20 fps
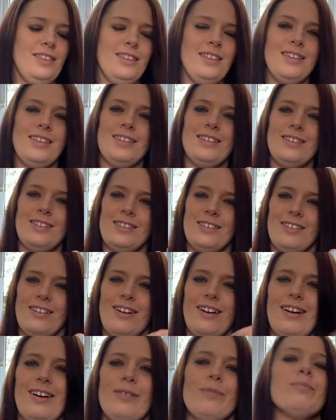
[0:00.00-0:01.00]
this
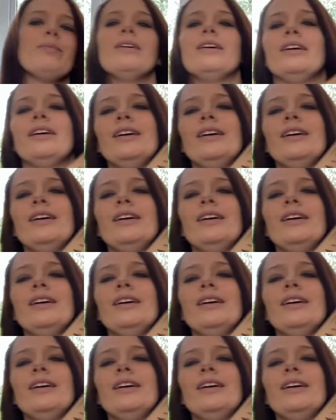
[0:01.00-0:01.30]
time.